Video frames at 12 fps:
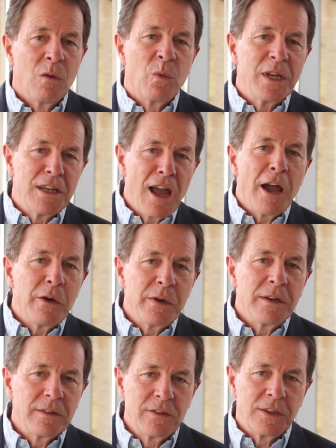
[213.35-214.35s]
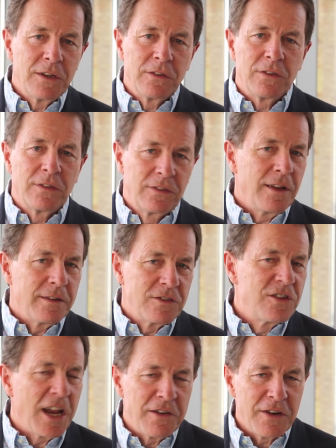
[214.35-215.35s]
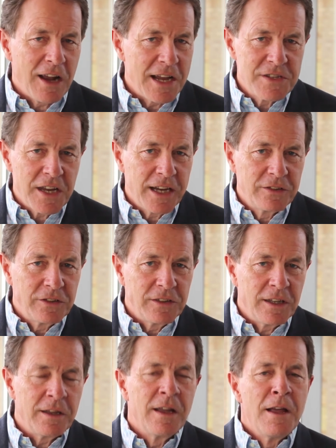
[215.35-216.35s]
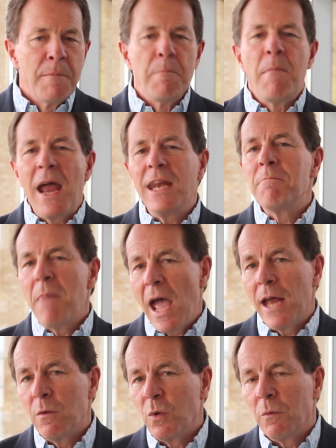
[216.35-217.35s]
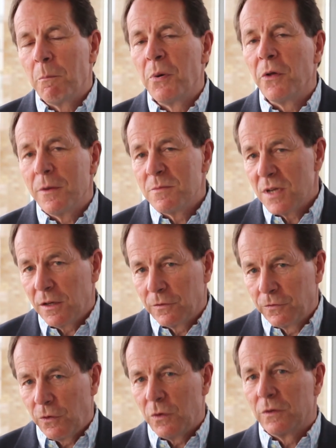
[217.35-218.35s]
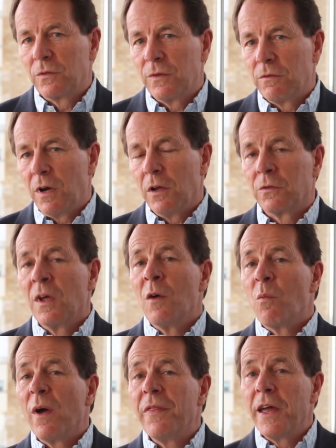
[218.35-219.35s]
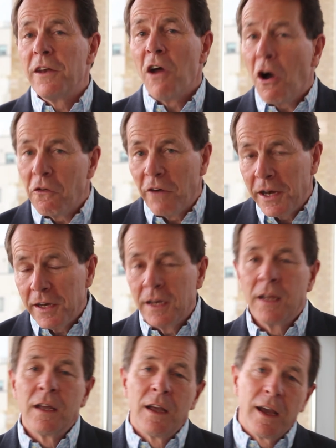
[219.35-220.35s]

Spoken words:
We know, and to use a generalization, that many men will put themselves forwards for roles when they're not ready,